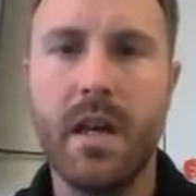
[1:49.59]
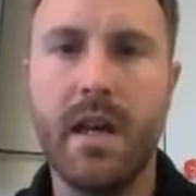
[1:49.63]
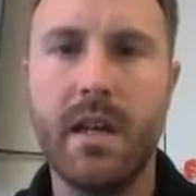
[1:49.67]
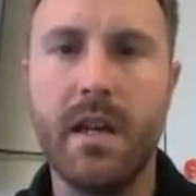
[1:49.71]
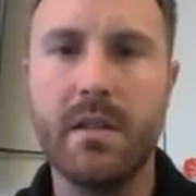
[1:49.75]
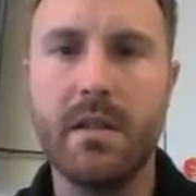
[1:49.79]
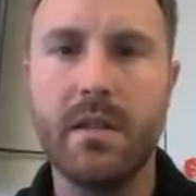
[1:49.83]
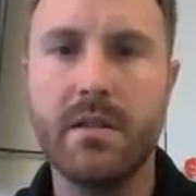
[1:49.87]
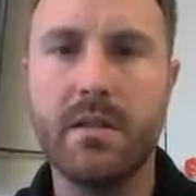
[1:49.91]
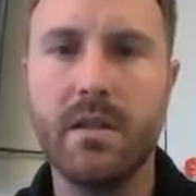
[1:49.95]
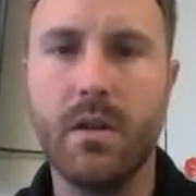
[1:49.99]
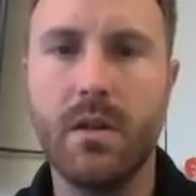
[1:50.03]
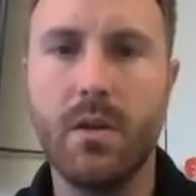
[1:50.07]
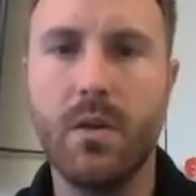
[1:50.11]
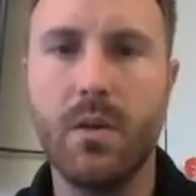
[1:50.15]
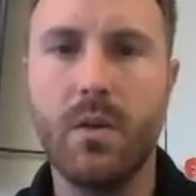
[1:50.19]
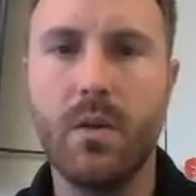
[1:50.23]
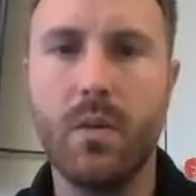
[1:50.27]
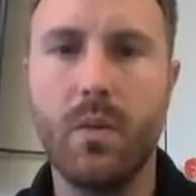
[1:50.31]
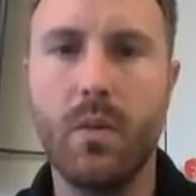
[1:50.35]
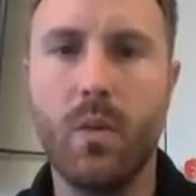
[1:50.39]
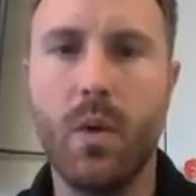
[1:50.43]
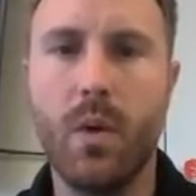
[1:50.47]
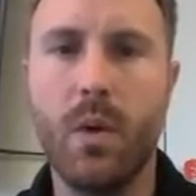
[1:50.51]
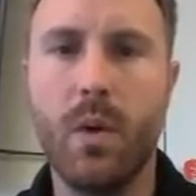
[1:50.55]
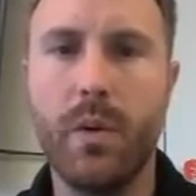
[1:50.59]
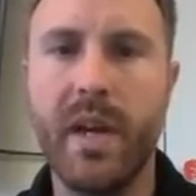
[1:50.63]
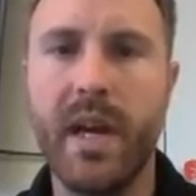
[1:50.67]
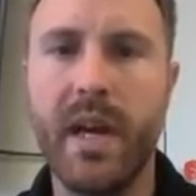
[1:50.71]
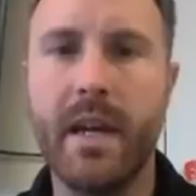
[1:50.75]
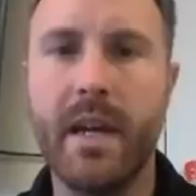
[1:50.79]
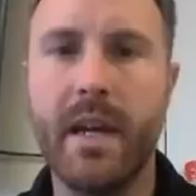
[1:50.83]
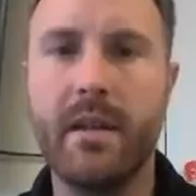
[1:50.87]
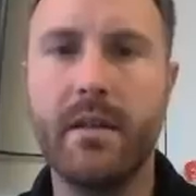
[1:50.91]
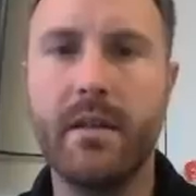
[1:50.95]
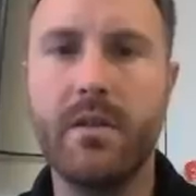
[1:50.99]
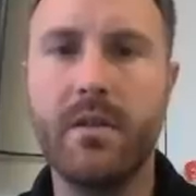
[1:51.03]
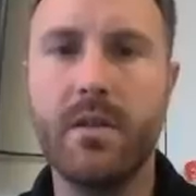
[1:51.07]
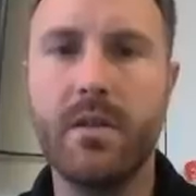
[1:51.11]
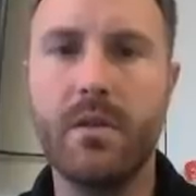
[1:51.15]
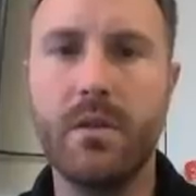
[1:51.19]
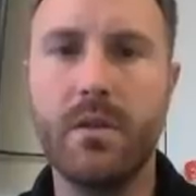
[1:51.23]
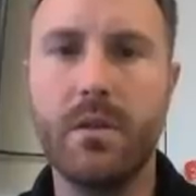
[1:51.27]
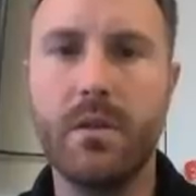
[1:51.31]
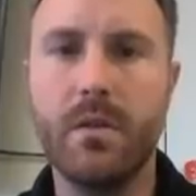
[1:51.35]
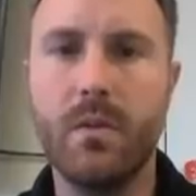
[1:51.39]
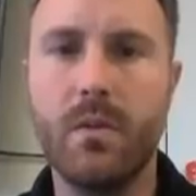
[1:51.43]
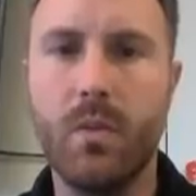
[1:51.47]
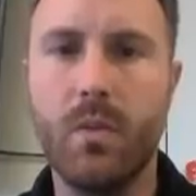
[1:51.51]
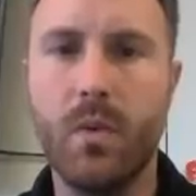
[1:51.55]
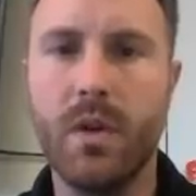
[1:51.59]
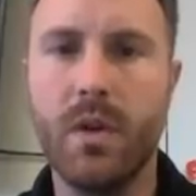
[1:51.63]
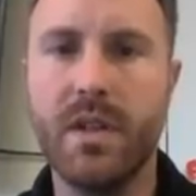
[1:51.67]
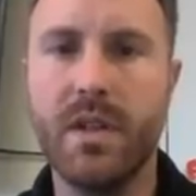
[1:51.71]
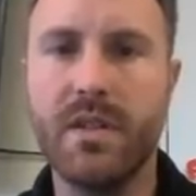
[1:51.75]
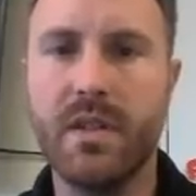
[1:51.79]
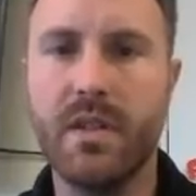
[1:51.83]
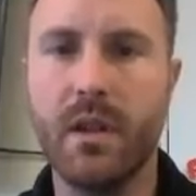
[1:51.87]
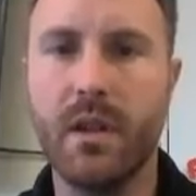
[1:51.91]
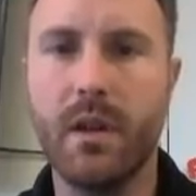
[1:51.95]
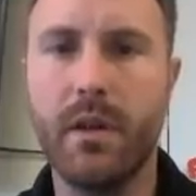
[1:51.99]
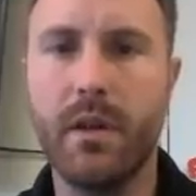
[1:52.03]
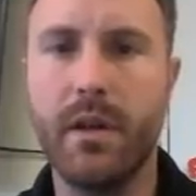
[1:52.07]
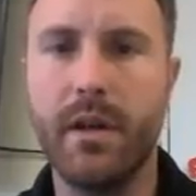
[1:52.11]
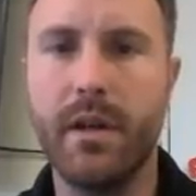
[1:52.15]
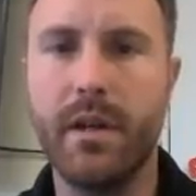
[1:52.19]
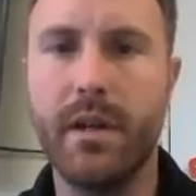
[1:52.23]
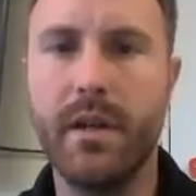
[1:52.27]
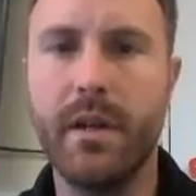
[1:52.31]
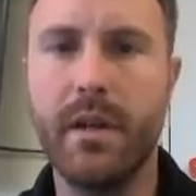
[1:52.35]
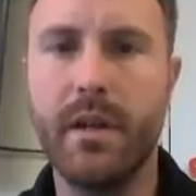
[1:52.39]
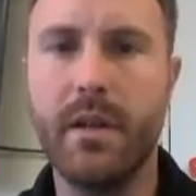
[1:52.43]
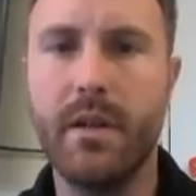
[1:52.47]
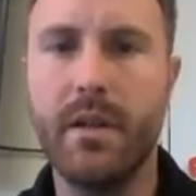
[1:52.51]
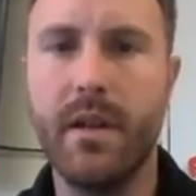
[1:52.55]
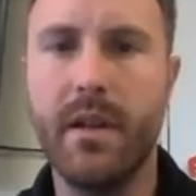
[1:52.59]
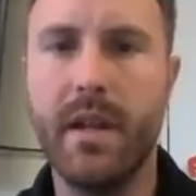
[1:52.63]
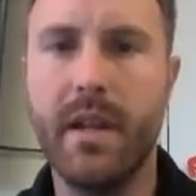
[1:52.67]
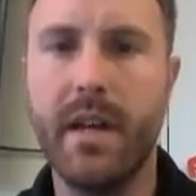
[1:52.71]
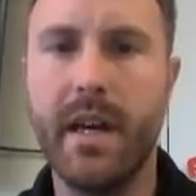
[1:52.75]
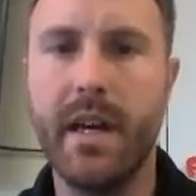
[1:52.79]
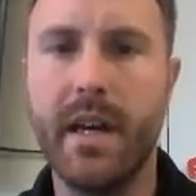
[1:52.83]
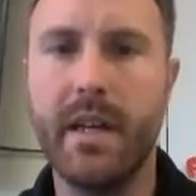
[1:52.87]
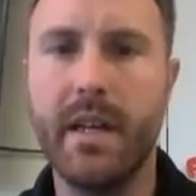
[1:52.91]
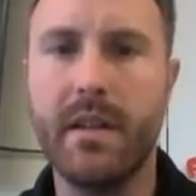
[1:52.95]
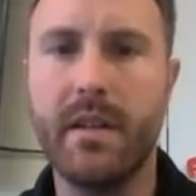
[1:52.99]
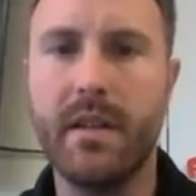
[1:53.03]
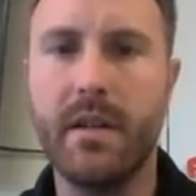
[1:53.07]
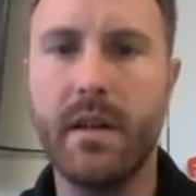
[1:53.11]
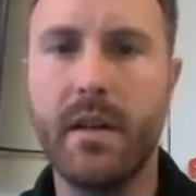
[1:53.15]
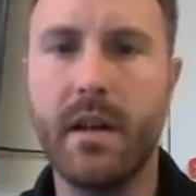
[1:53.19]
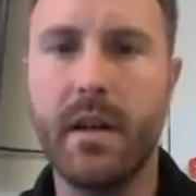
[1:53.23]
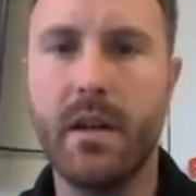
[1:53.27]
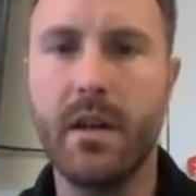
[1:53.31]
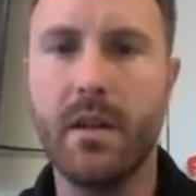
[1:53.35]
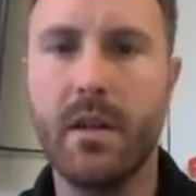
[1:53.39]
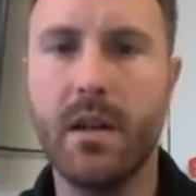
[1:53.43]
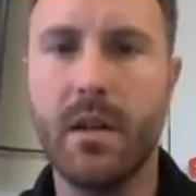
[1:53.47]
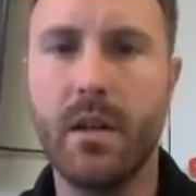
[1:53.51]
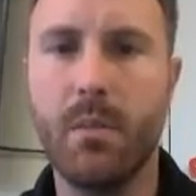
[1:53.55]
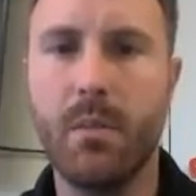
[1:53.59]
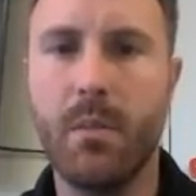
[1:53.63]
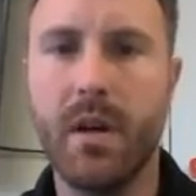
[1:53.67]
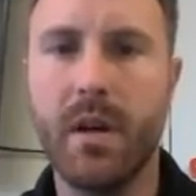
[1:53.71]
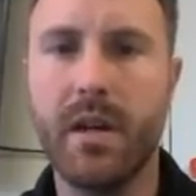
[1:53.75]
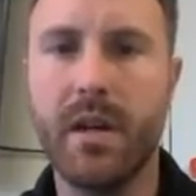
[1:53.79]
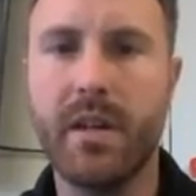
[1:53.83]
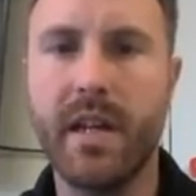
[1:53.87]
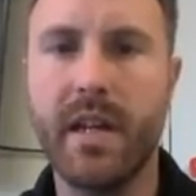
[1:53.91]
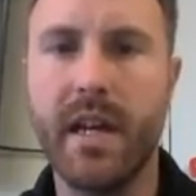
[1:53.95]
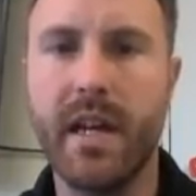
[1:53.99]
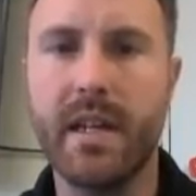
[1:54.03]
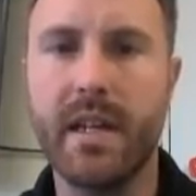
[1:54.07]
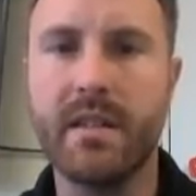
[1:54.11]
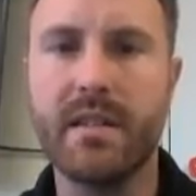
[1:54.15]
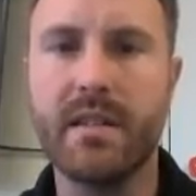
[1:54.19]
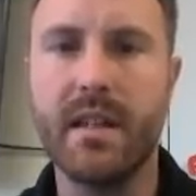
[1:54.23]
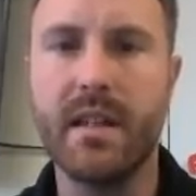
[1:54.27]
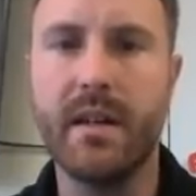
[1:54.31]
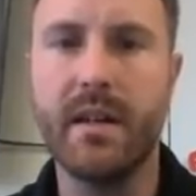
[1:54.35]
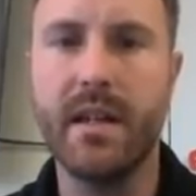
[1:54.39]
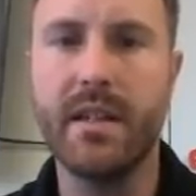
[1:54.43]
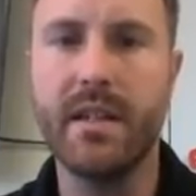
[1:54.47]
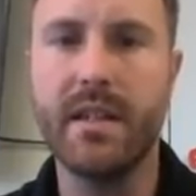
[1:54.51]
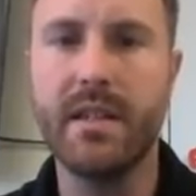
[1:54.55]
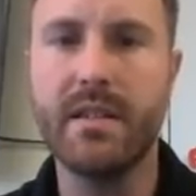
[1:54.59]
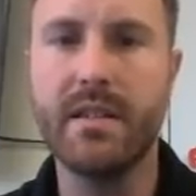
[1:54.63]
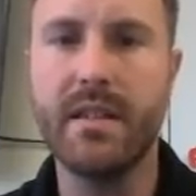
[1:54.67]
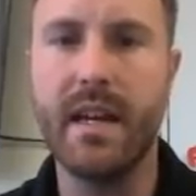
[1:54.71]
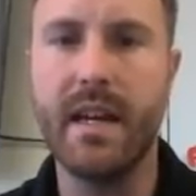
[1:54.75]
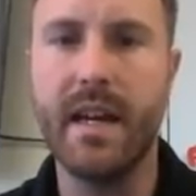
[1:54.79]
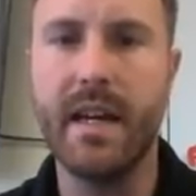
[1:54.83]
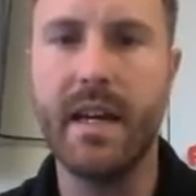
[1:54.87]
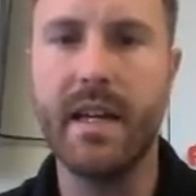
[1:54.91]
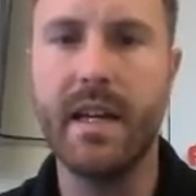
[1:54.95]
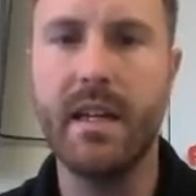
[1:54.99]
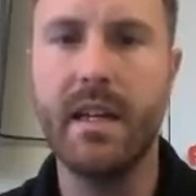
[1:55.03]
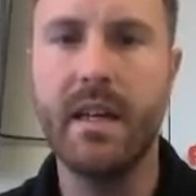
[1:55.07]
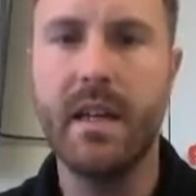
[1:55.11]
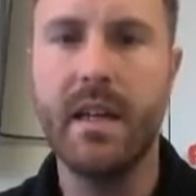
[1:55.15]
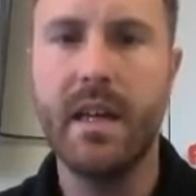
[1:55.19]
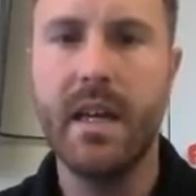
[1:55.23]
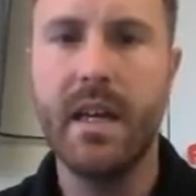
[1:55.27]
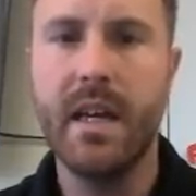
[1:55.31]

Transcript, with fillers: And so what we had to do was learn that there are little markings that are on the side